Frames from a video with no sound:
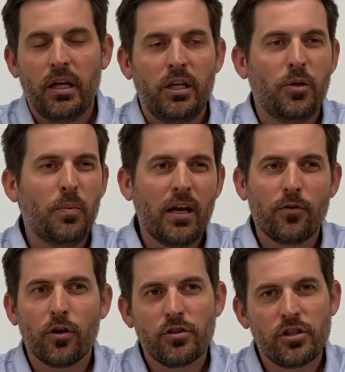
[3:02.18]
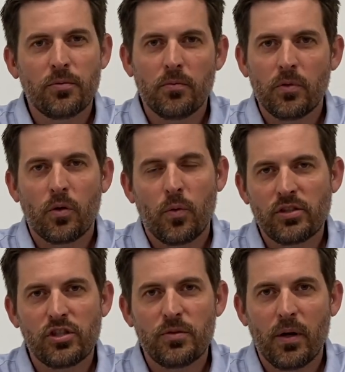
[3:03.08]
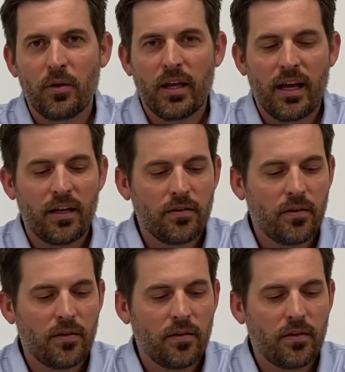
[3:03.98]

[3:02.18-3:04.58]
You may have heard some questions about that,